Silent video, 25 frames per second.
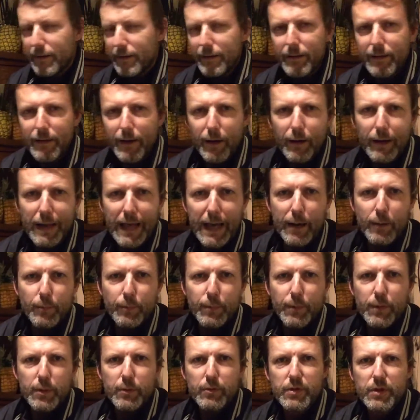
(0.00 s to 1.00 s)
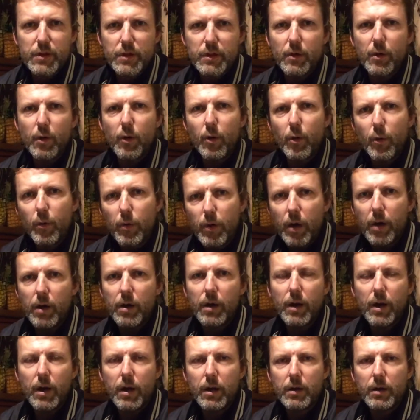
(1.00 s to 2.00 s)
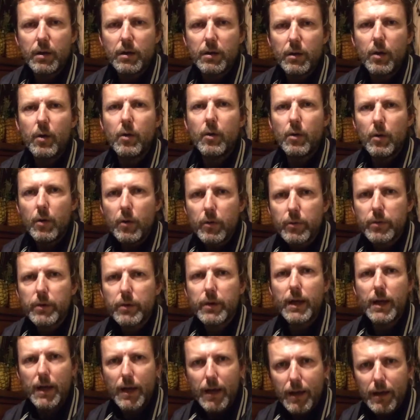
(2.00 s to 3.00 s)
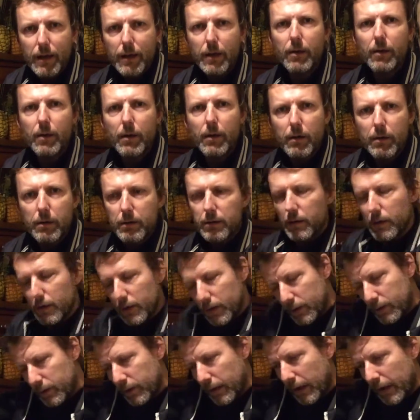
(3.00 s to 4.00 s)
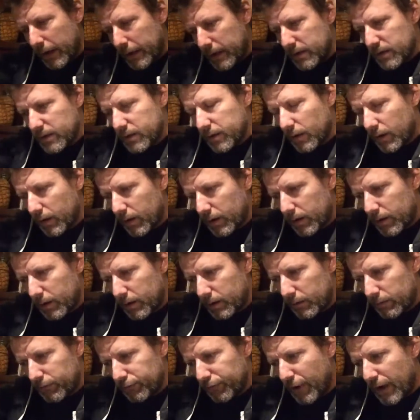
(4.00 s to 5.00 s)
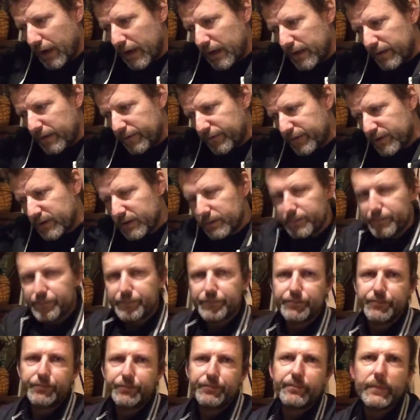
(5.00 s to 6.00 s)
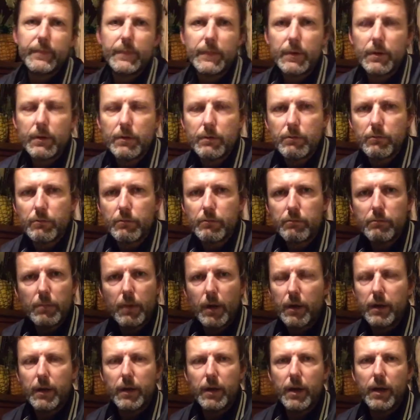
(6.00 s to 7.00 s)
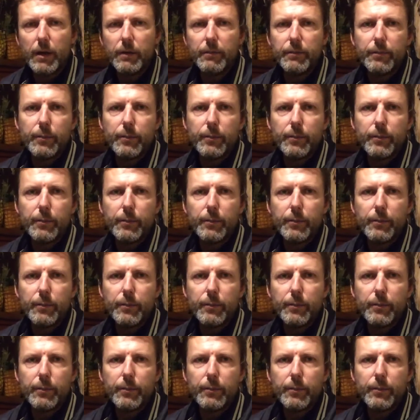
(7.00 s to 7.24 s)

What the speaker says: you know, loud music all night long. All night long. And it's like raves. I don't know.